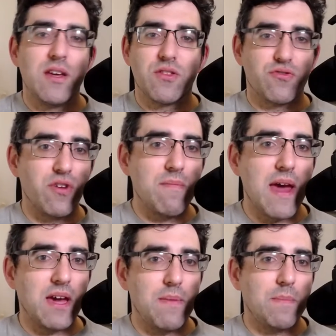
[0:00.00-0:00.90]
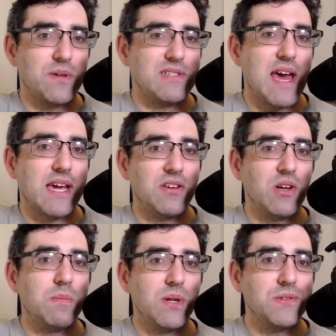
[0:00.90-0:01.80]
3 megabit per second
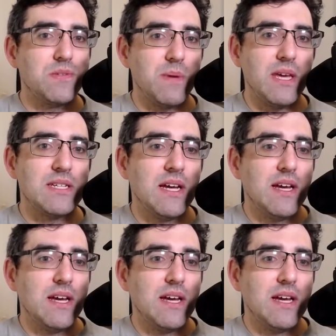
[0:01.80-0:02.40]
upload speed.